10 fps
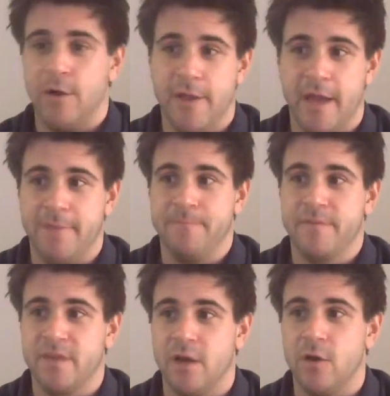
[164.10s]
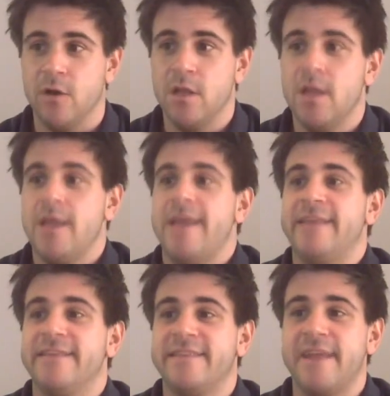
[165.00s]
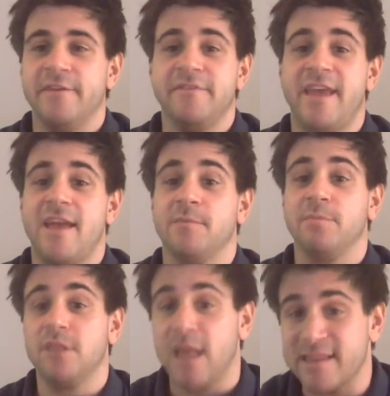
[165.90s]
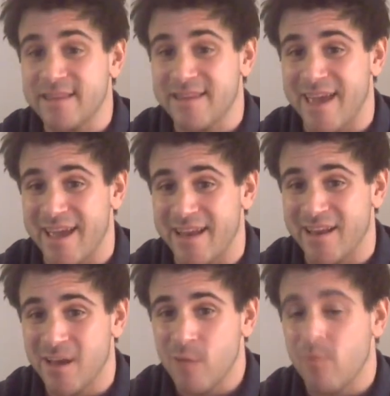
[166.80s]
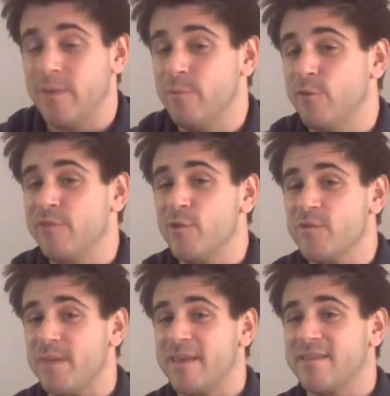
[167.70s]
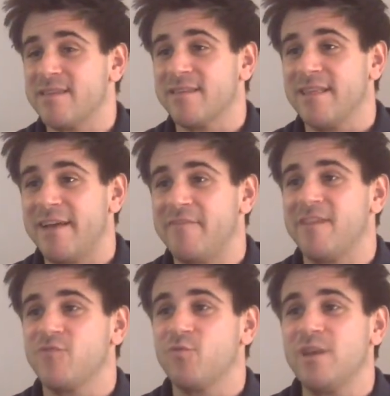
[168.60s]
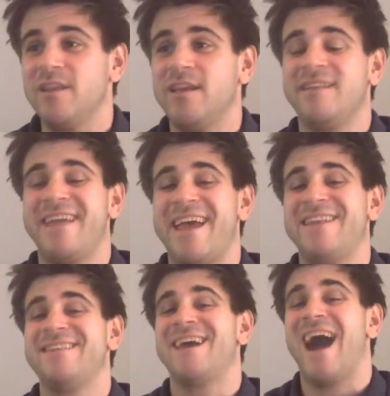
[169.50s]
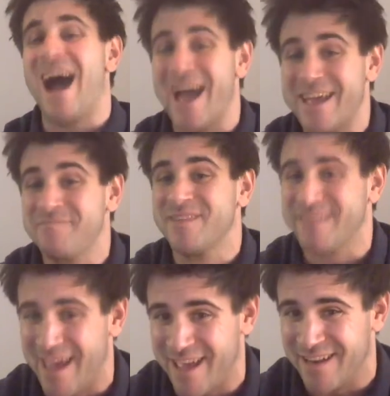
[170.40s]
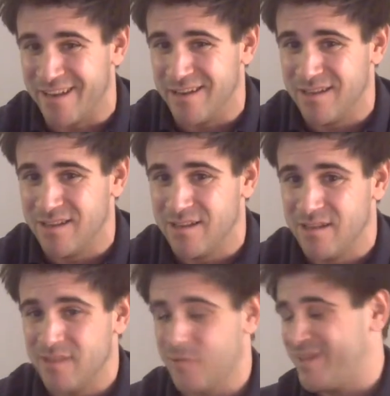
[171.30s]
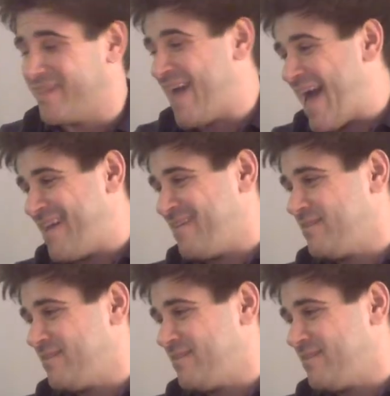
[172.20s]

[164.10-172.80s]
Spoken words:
Okay, so instead of 10 plus 10, when we move 2 spaces to the left, it's really 10 times 10. So what's that?